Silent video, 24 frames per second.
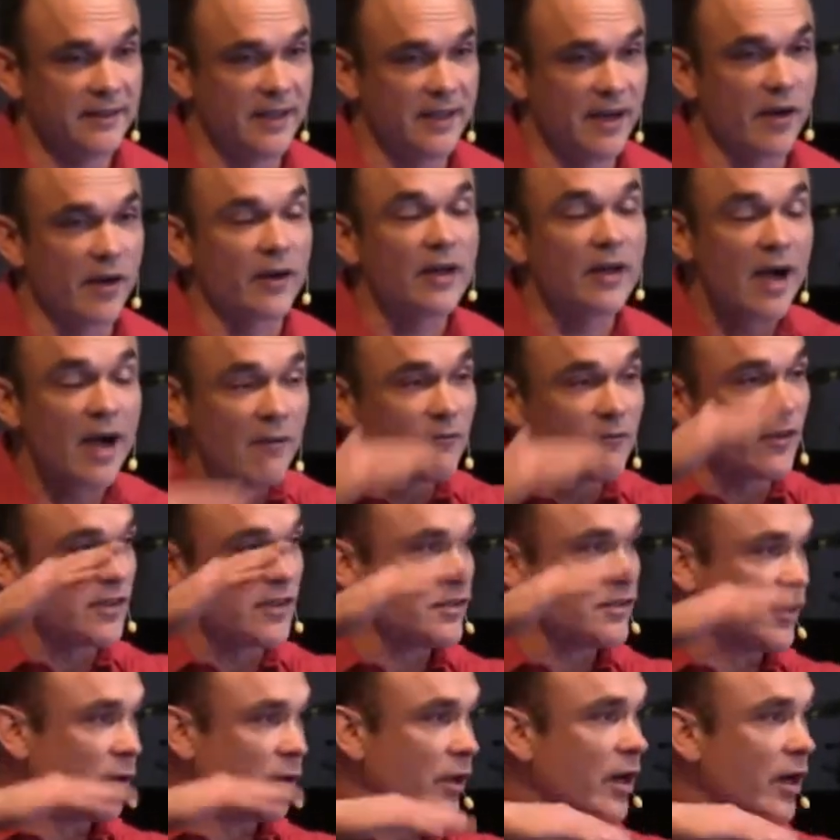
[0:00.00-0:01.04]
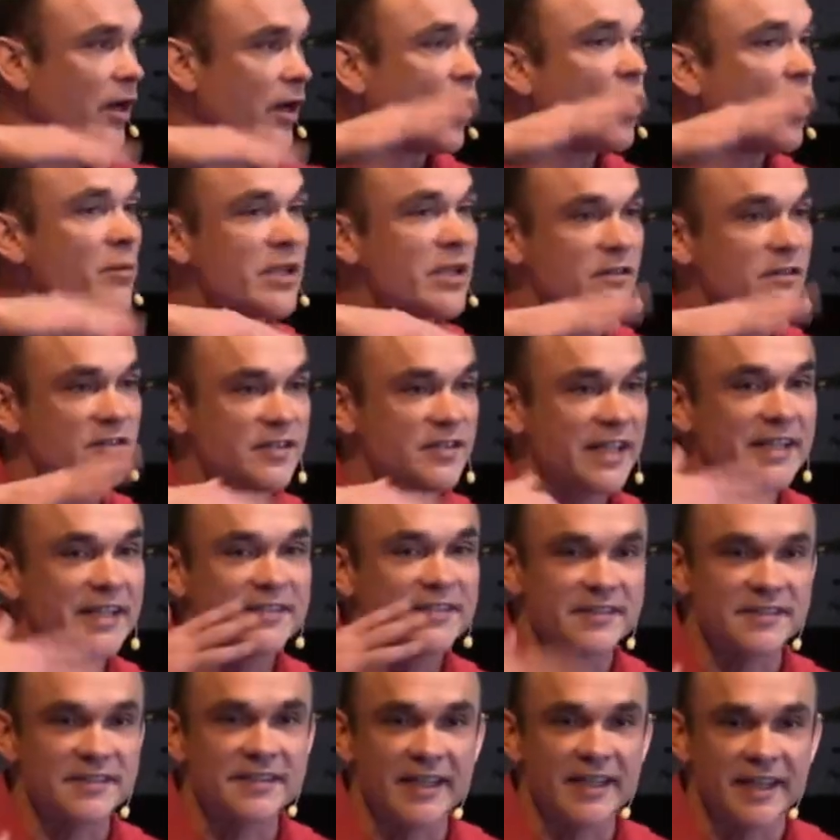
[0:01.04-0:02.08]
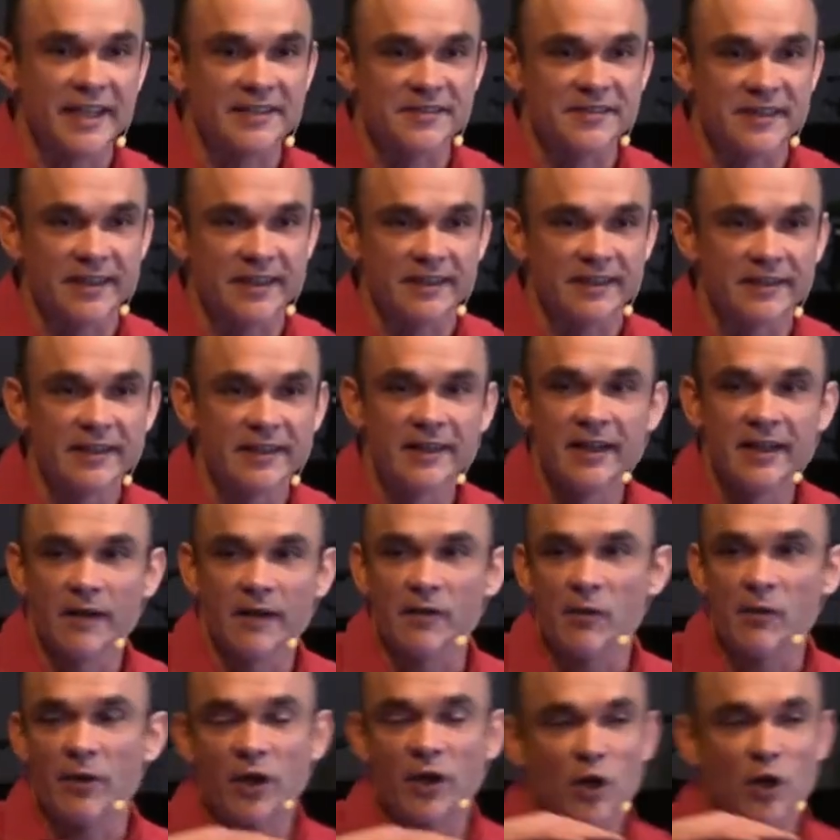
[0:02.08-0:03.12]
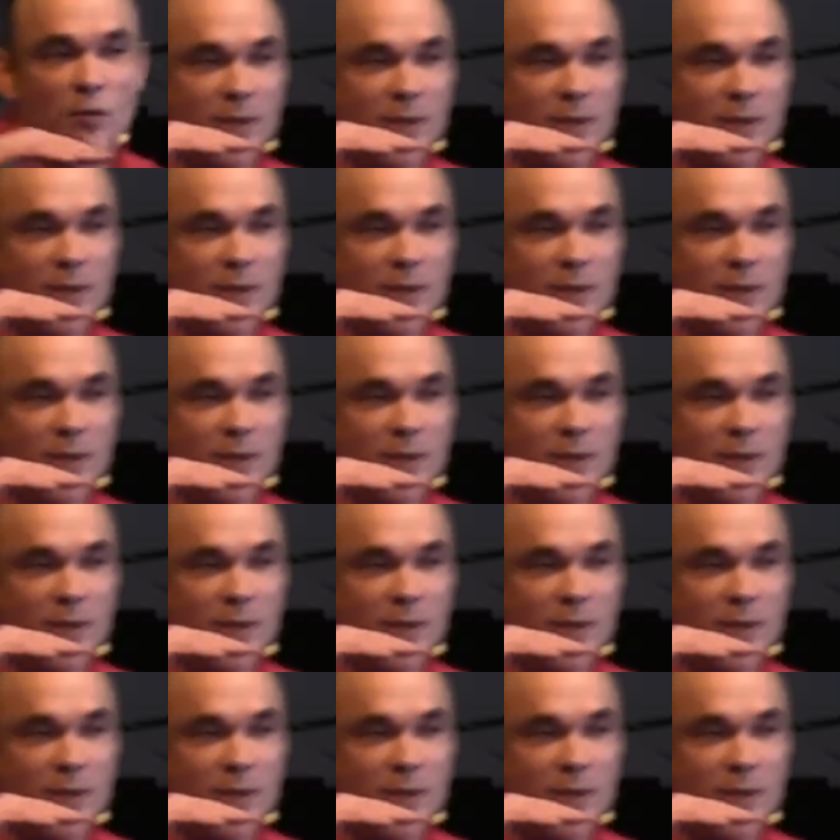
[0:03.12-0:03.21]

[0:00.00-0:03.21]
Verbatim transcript: our comfort zone, our homeostasis kicks in, and we want to go